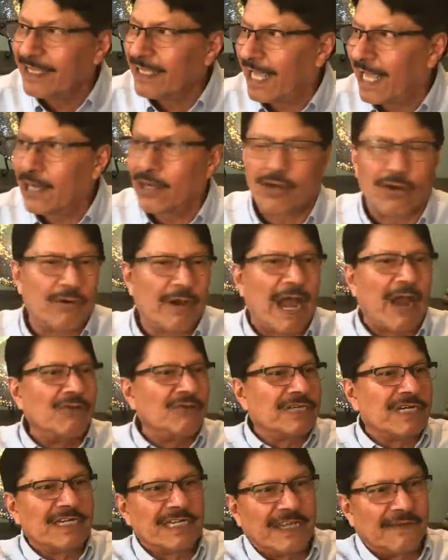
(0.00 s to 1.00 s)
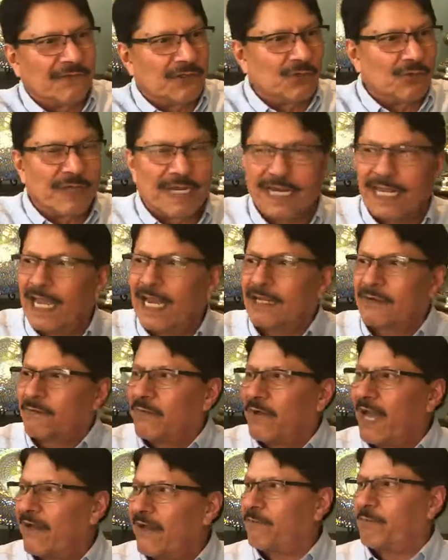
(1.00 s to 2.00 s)
and go out and give
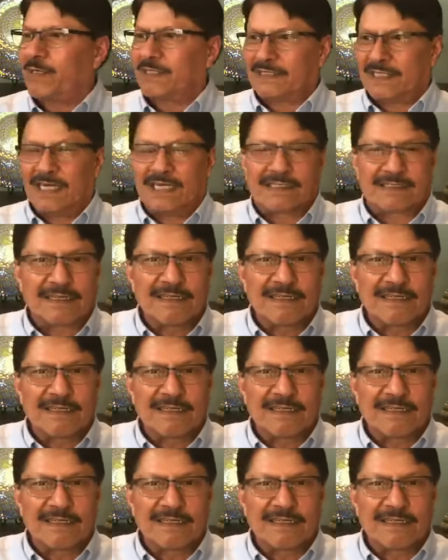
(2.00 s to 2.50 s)
2.5%